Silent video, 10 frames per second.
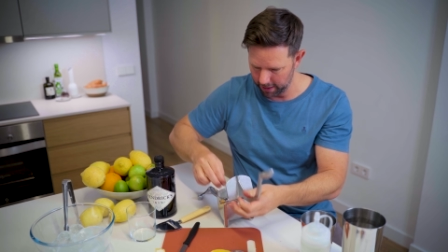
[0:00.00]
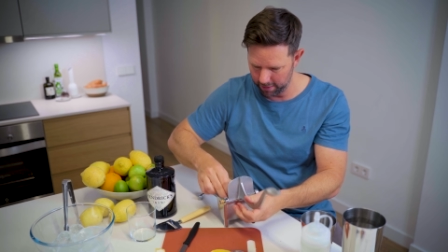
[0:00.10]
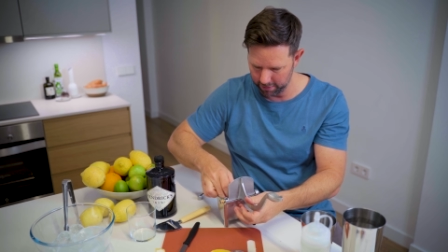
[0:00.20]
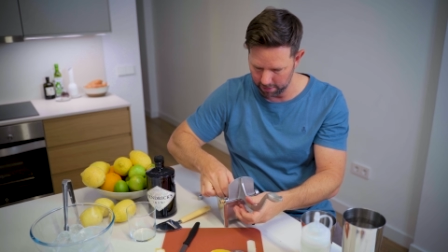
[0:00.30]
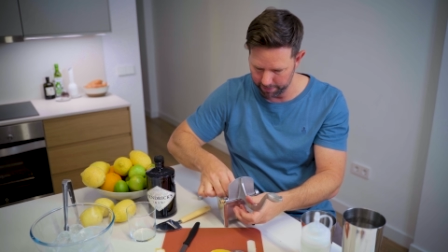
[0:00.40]

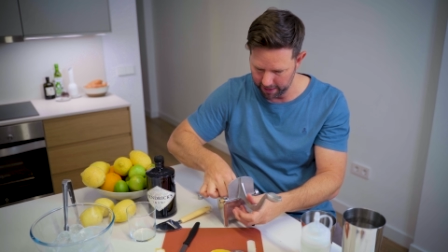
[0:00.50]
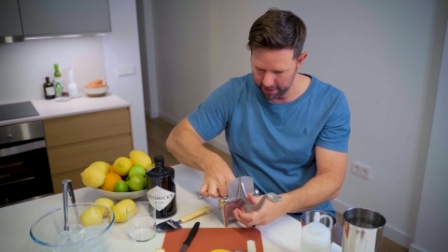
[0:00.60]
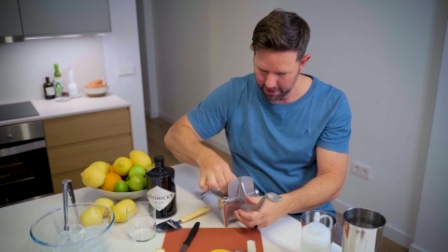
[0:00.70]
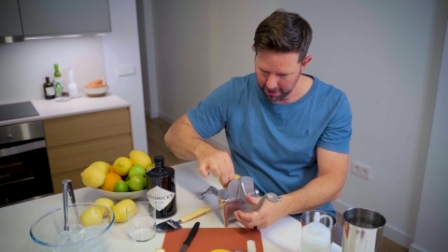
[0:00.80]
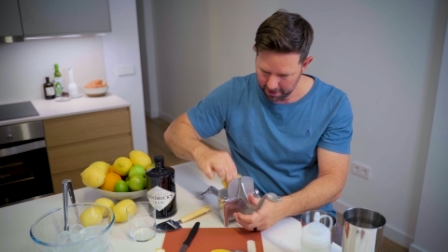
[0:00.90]
out a little
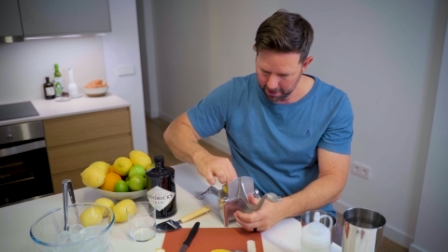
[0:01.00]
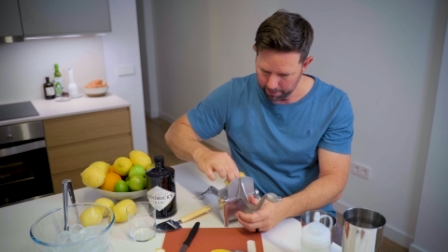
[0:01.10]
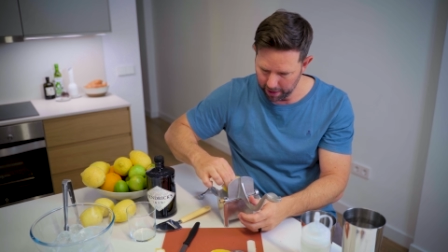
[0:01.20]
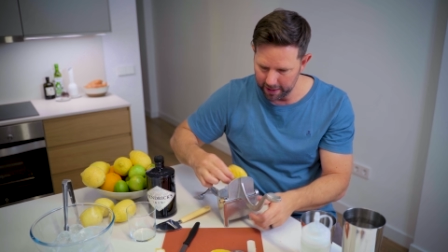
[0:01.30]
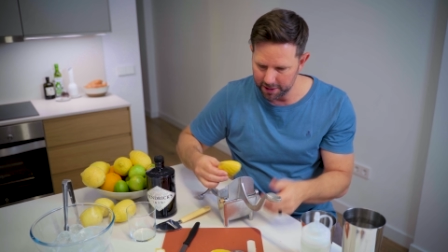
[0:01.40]
bit,
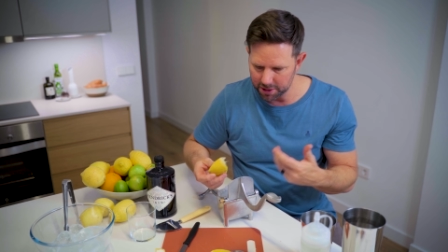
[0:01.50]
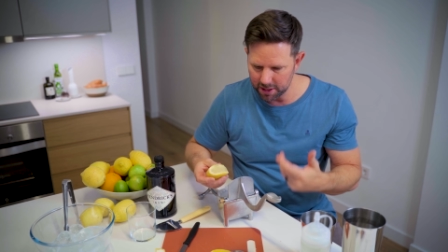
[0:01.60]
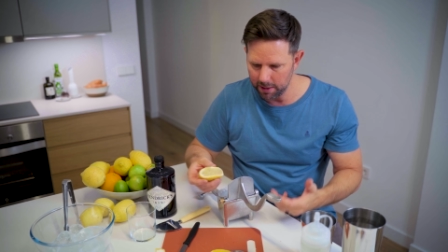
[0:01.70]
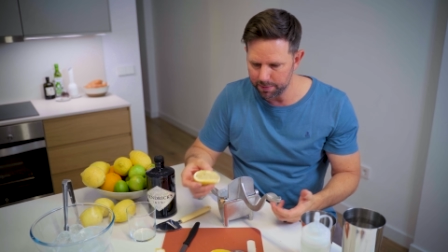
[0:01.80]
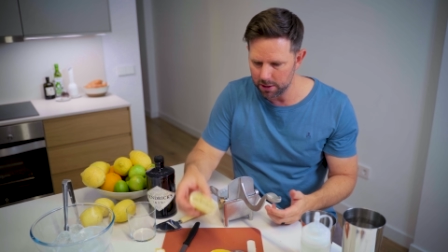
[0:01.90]
but it just
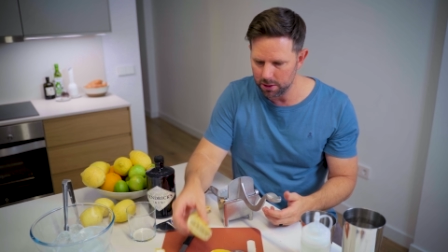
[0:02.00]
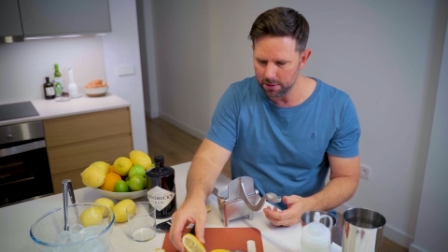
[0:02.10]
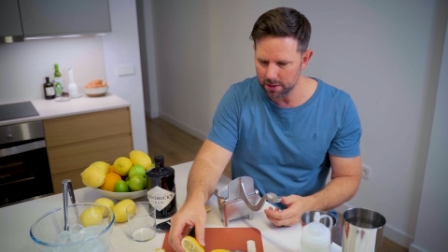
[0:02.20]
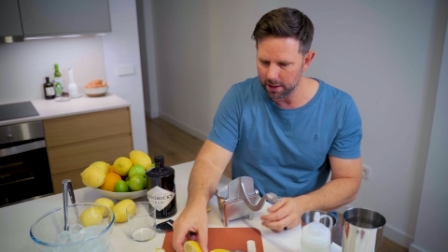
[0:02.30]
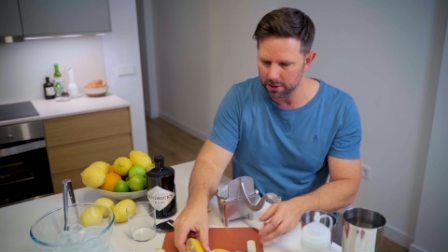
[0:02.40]
keeps the
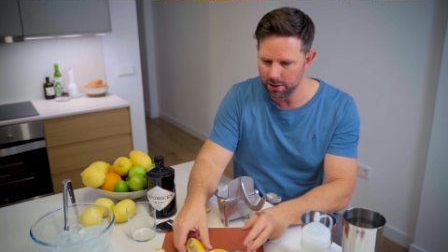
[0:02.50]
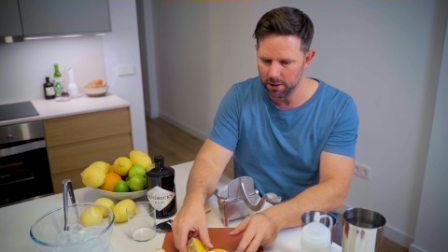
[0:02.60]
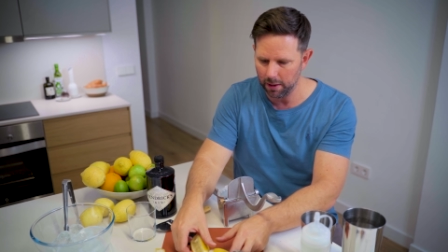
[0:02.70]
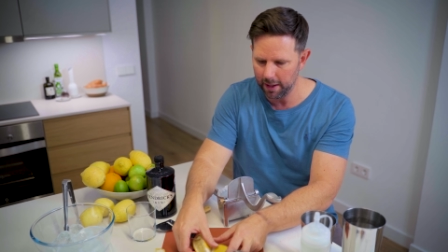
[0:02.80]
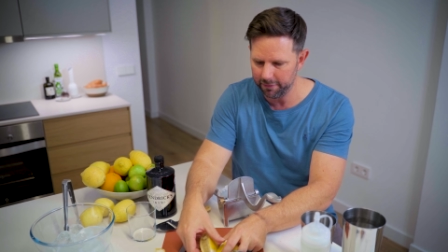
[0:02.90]
juice in there so
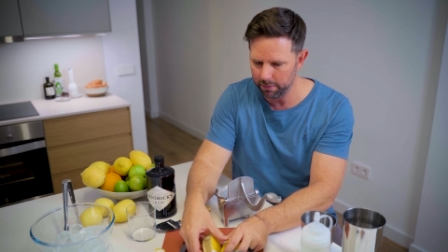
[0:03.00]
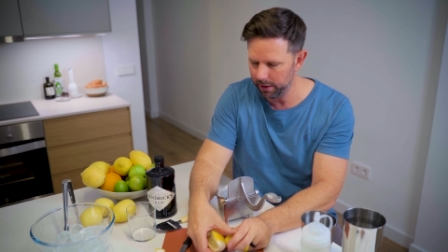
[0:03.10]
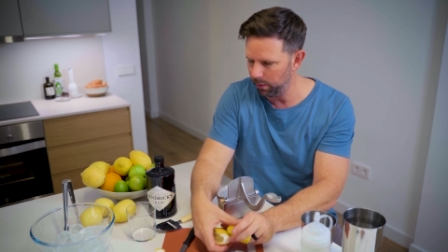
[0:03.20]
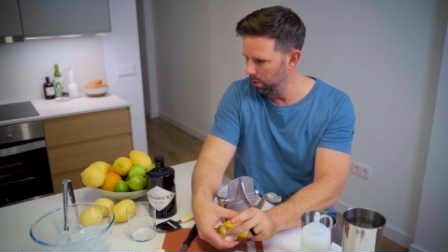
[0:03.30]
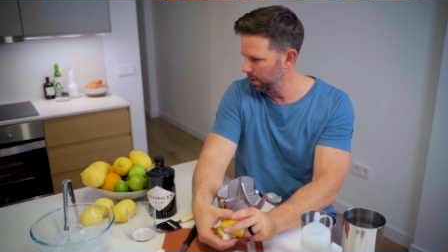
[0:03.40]
you don't have to
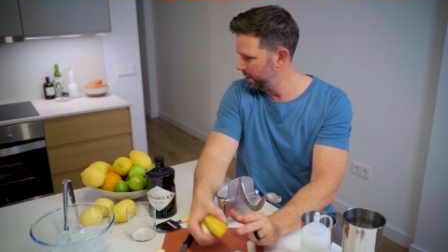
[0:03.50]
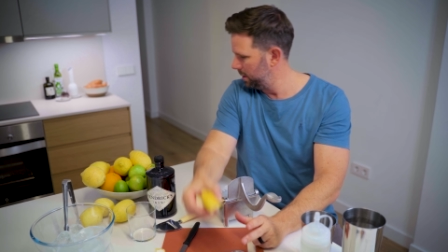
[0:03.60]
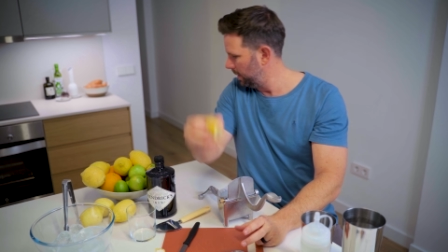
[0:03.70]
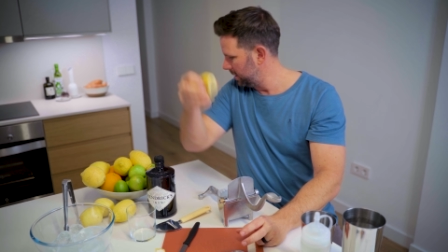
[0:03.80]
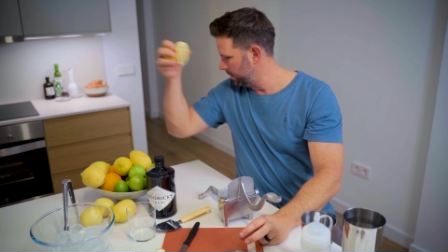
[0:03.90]
really worry
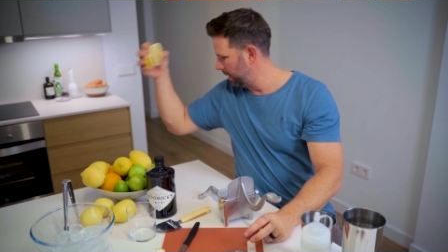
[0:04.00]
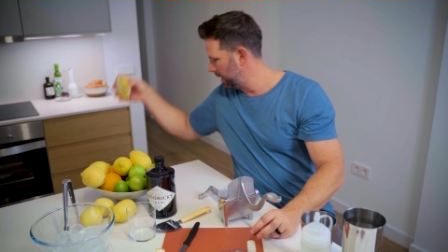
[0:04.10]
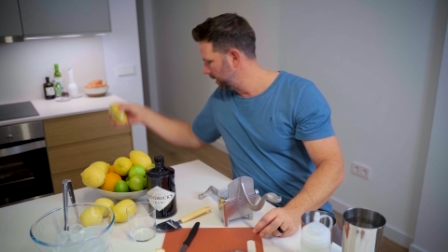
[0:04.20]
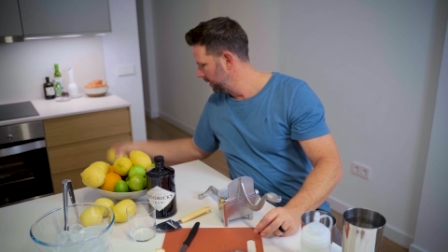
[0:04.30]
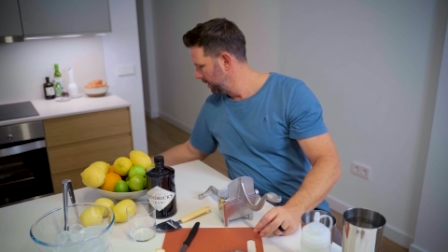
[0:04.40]
too much
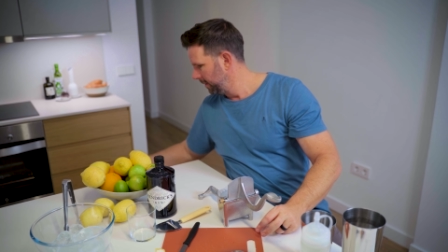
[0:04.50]
about it.